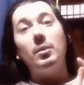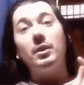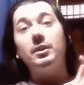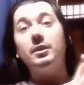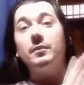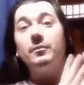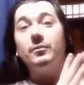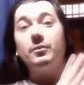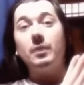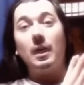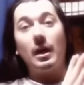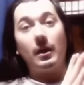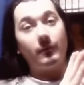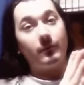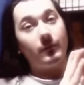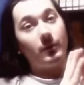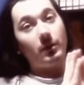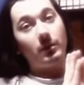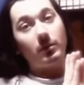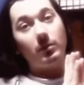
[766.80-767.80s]
but if you
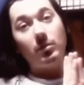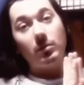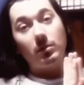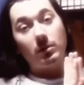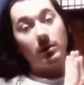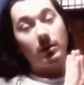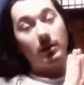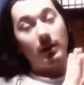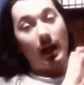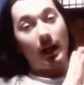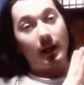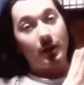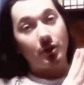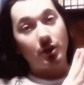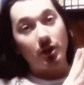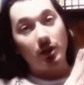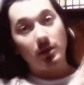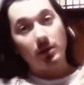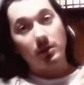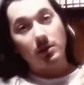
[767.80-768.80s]
have the good
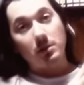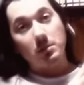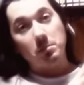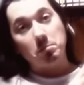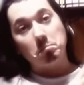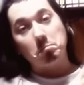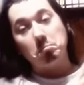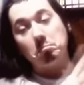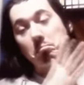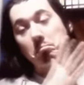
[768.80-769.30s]
connections,